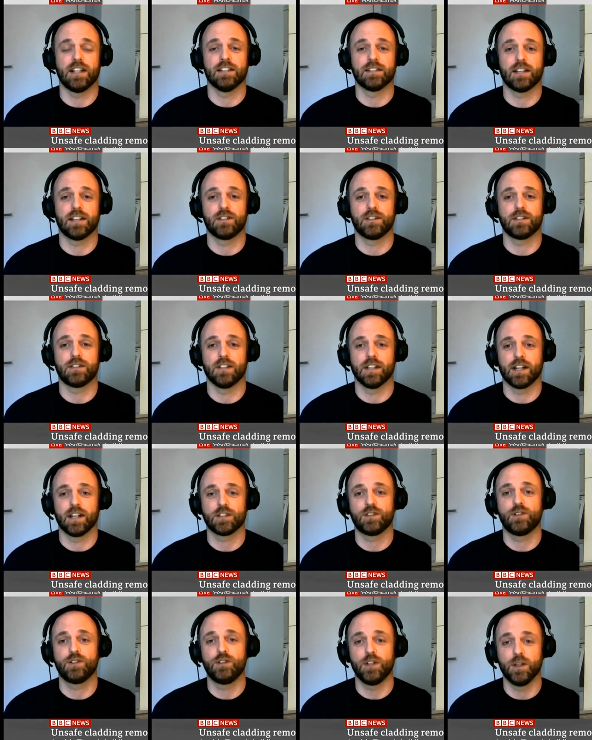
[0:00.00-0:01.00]
intention
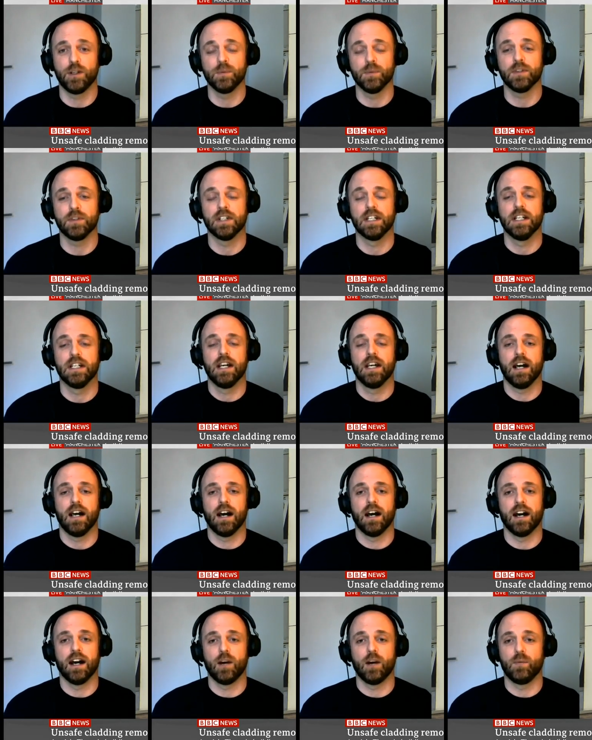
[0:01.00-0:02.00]
last June,
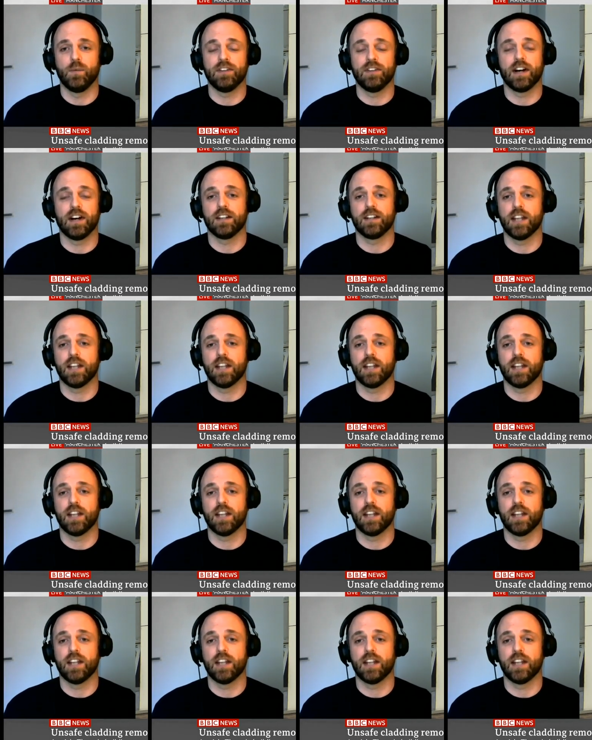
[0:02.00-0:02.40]
and we've had